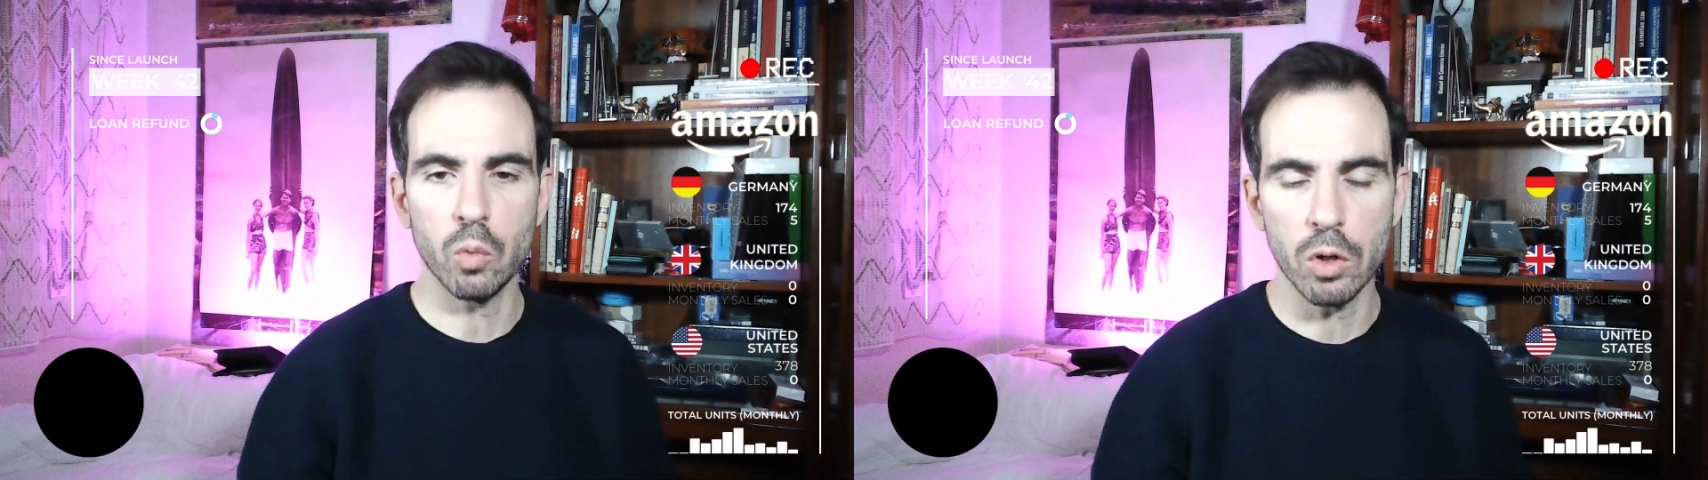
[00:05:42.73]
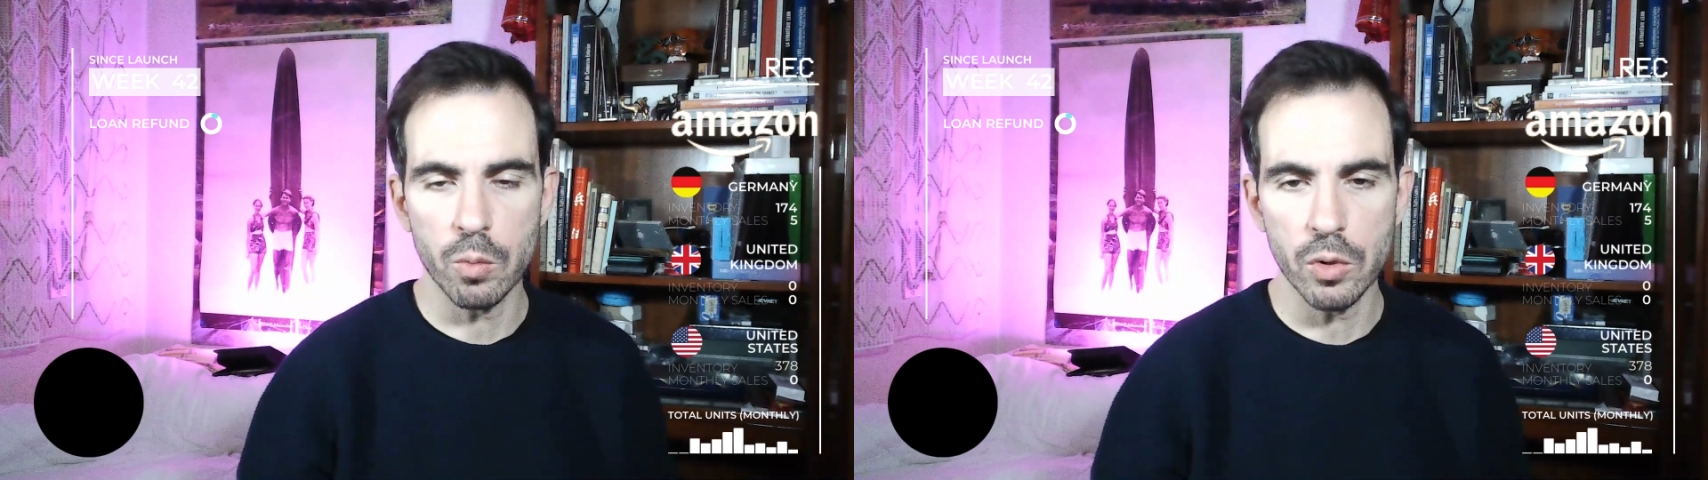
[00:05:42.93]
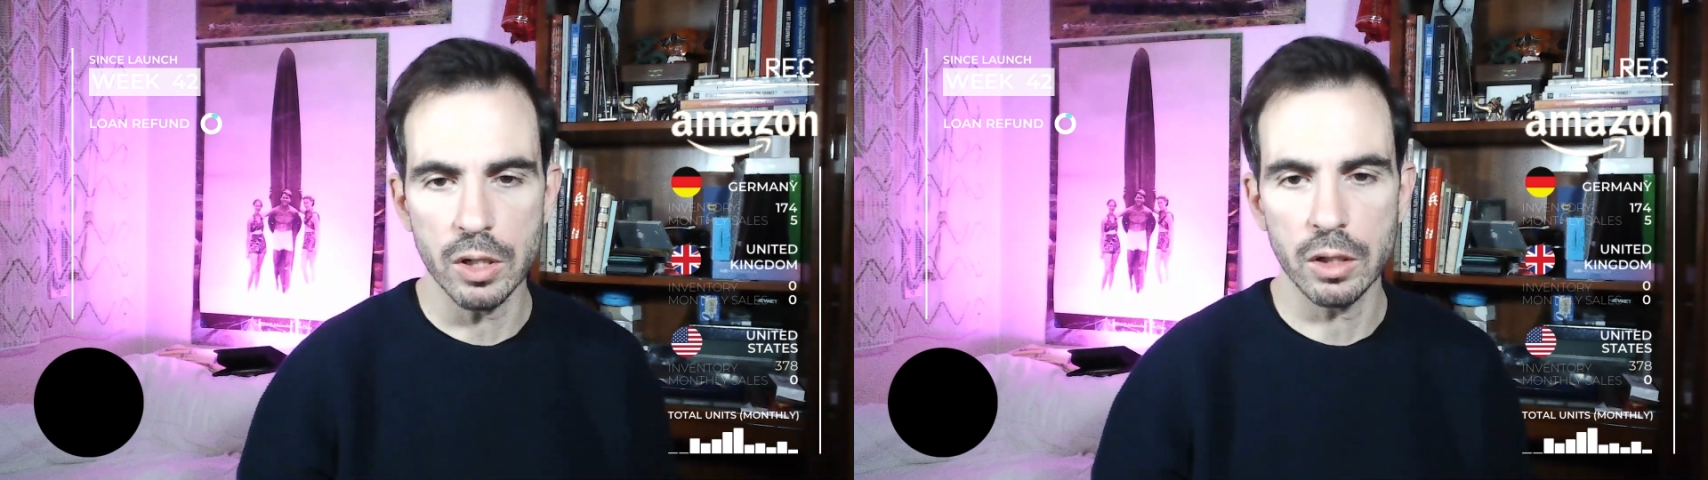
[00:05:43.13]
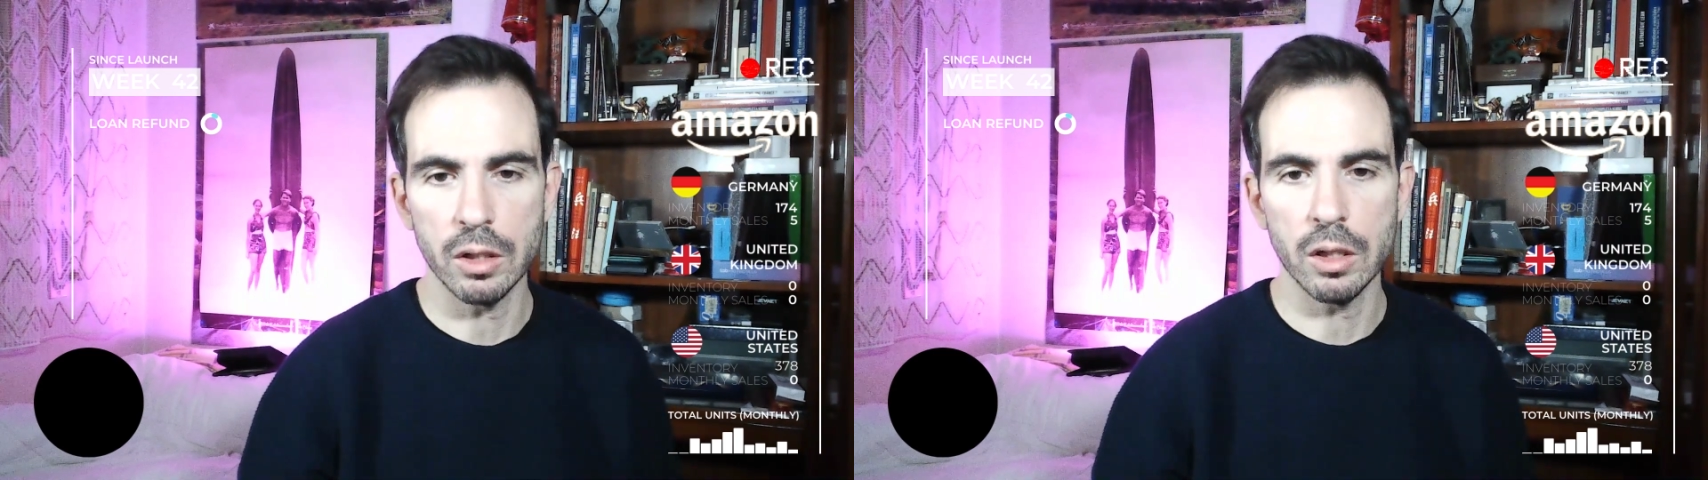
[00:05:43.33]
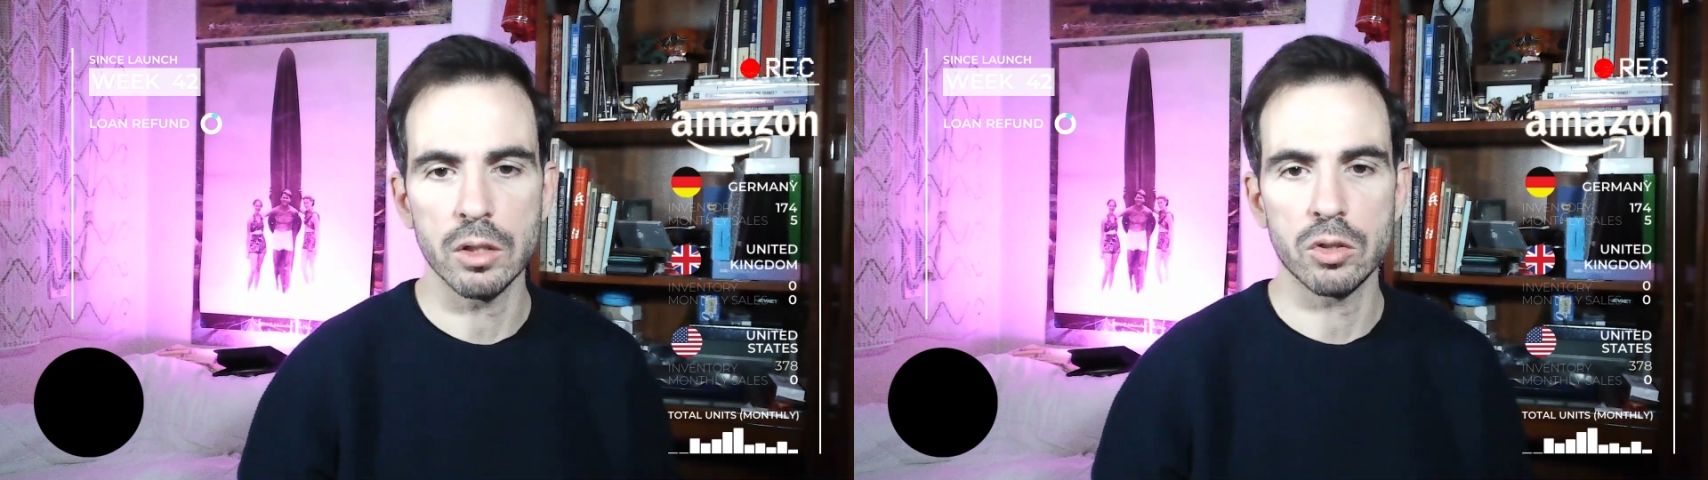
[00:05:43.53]
WordPress and
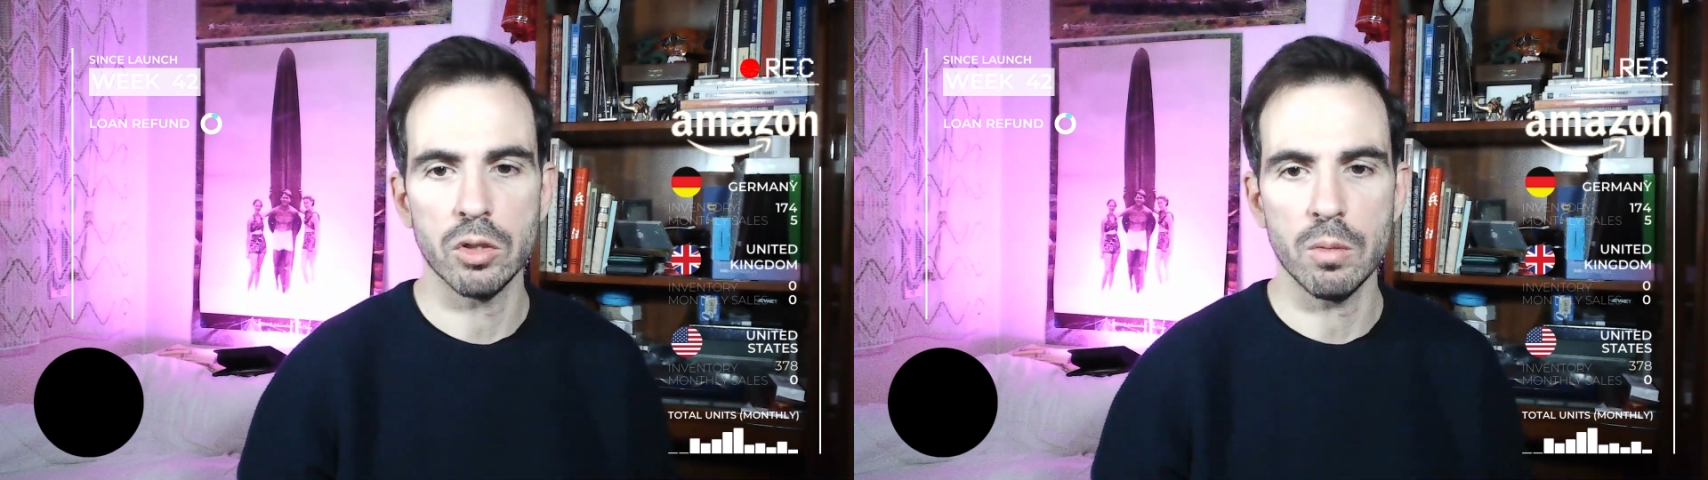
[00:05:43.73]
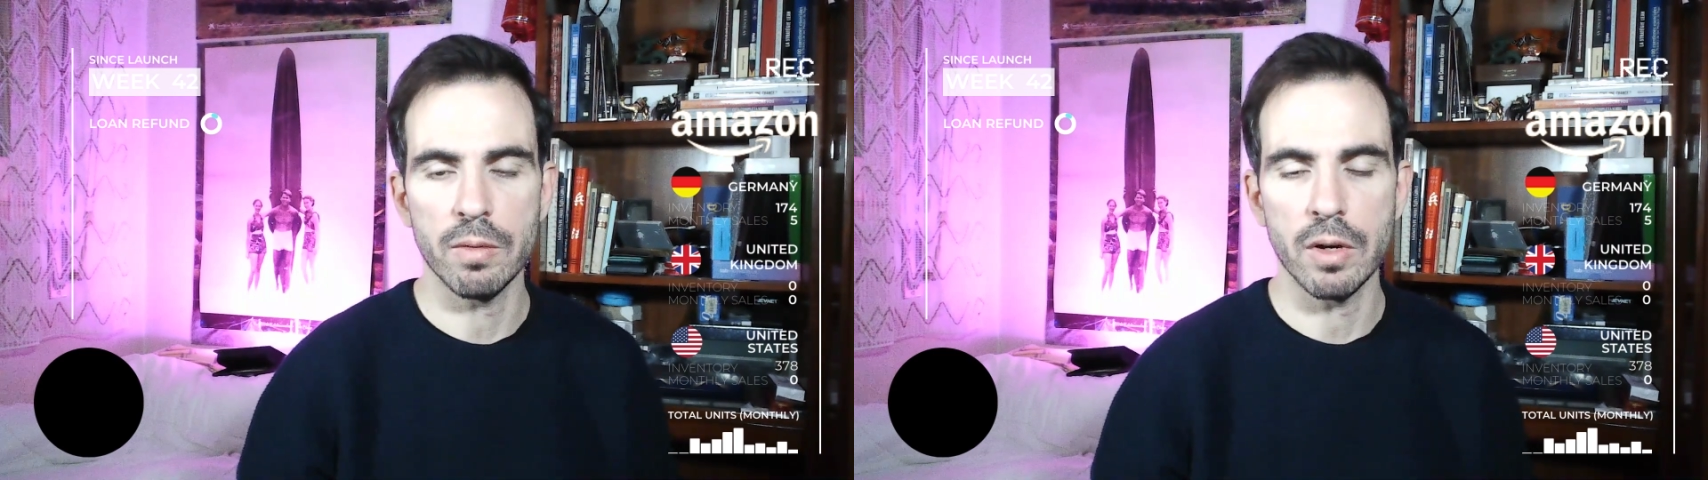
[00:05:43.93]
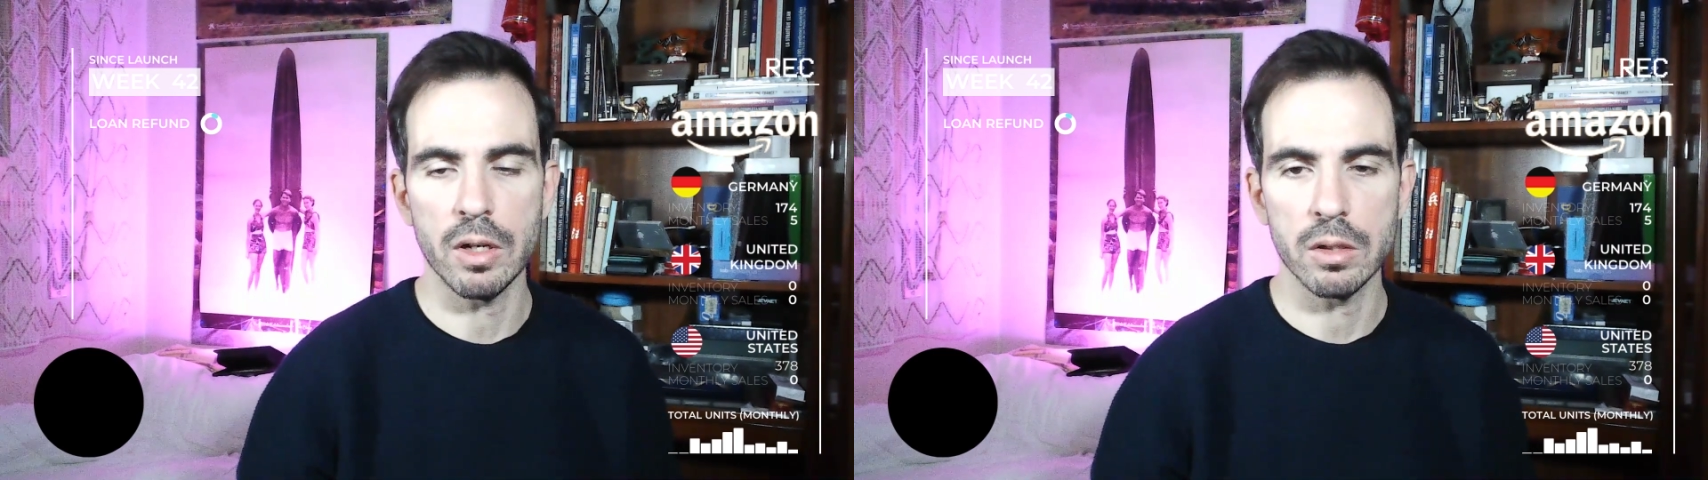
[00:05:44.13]
Shopify.